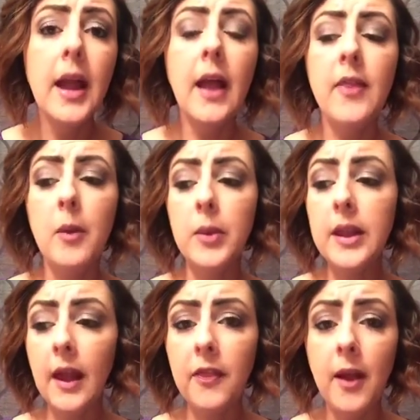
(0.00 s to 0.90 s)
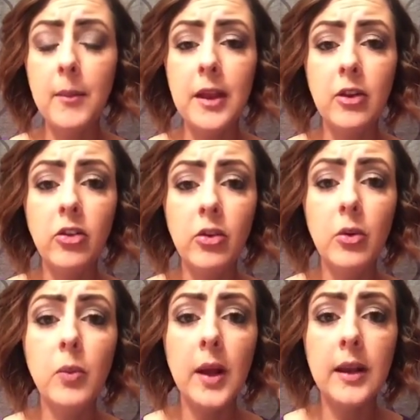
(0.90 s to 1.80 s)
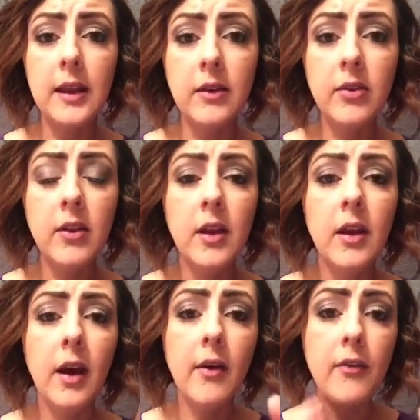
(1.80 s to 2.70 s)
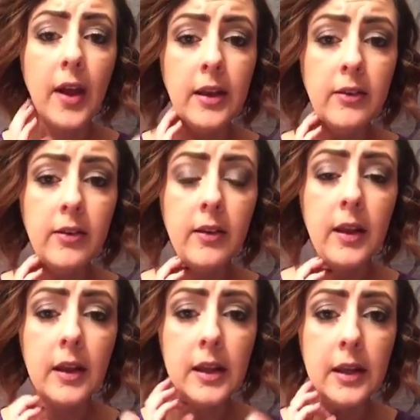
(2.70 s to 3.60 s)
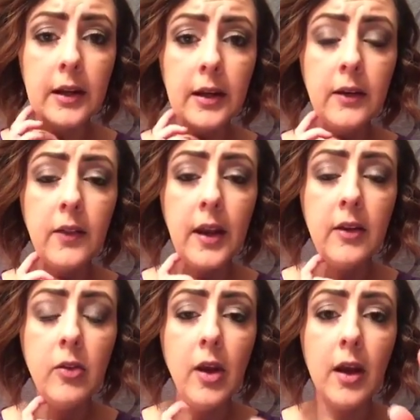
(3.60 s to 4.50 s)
and then we get them into Whitney's event in here that is